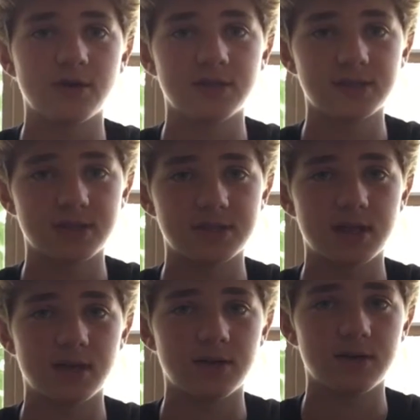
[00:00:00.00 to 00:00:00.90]
Let's get
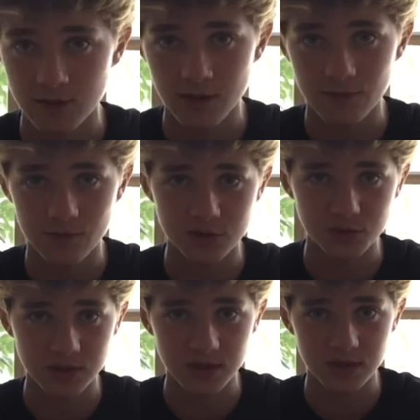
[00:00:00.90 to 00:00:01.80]
started. First
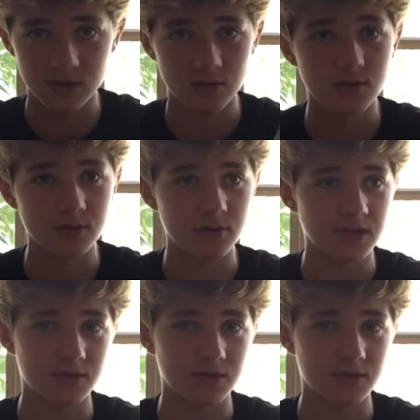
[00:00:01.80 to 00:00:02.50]
we need to get the